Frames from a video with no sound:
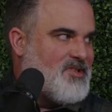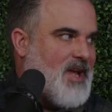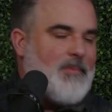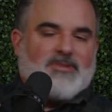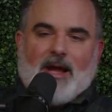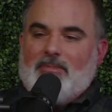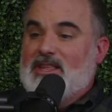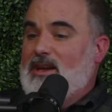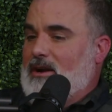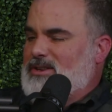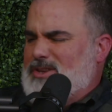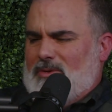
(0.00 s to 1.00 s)
same time of the
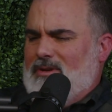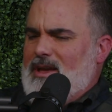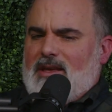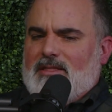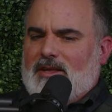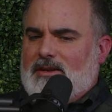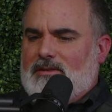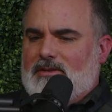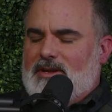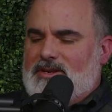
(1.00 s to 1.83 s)
year. So the the